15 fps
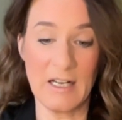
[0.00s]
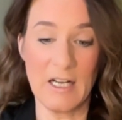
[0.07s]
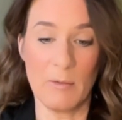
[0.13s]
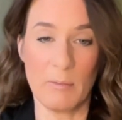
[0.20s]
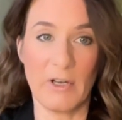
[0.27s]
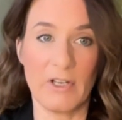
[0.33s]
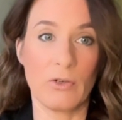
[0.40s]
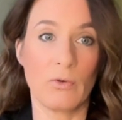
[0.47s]

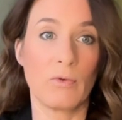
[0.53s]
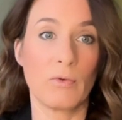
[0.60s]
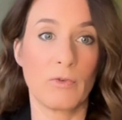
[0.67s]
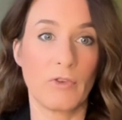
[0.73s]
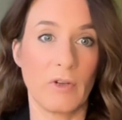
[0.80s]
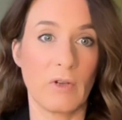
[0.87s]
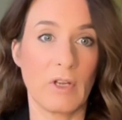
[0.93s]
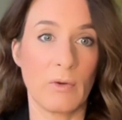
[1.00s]
but you're
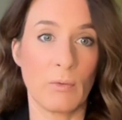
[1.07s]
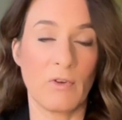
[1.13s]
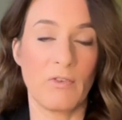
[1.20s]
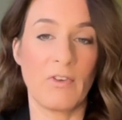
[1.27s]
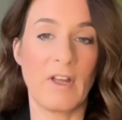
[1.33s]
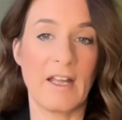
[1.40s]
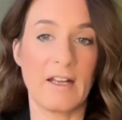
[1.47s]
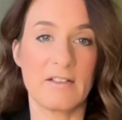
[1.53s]
also going to
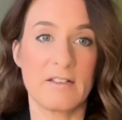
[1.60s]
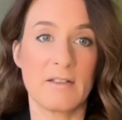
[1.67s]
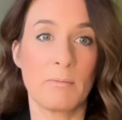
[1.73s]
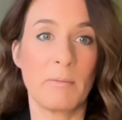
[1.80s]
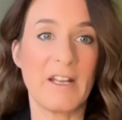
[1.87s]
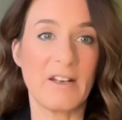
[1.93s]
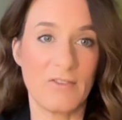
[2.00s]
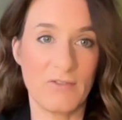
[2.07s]
affect the
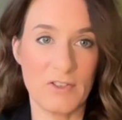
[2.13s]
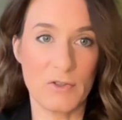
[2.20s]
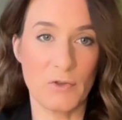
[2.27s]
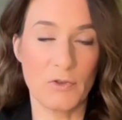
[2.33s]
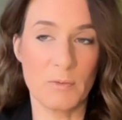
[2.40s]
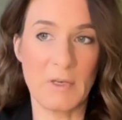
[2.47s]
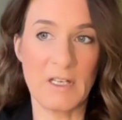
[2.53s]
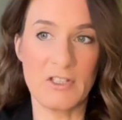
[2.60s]
beneficial
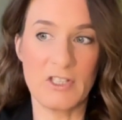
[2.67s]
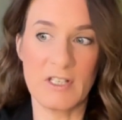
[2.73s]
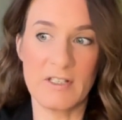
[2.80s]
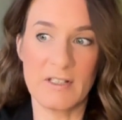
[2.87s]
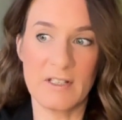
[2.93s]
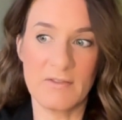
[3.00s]
species.